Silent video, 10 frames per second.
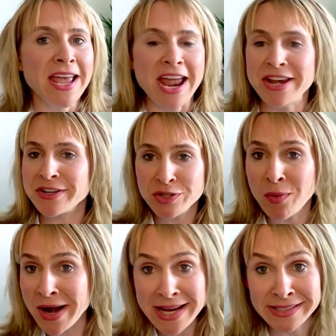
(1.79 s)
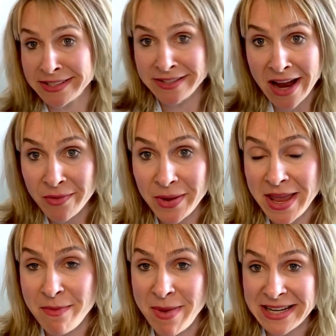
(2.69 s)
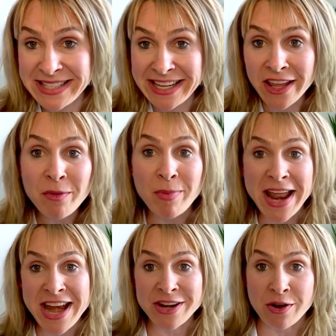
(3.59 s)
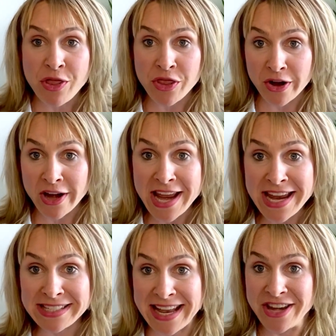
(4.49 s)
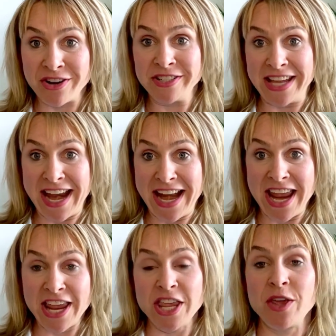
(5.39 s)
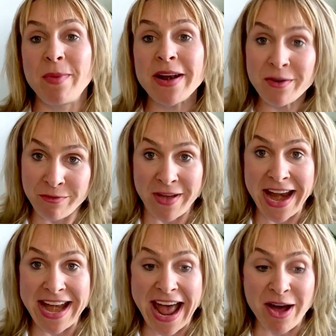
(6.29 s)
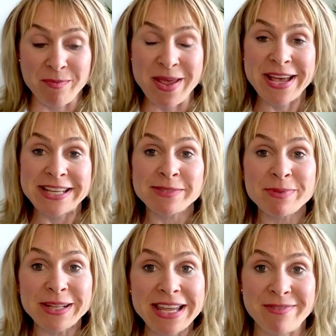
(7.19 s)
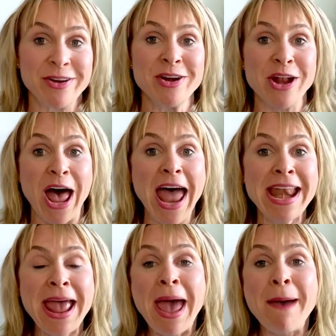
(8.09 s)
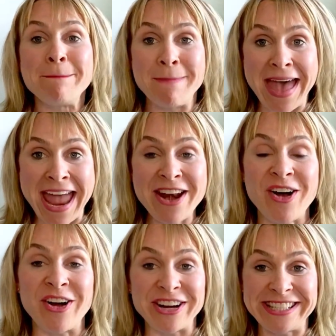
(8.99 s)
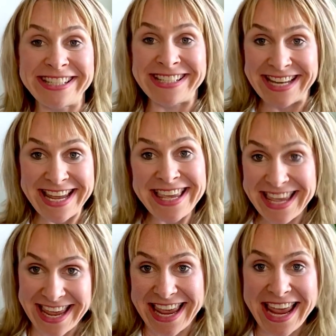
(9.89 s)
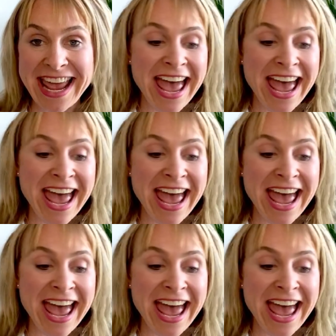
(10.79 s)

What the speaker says: In your 20s, it's not really a big deal, but in your 30s and you're dating, you better find out, because believe it or not, men are sneaky.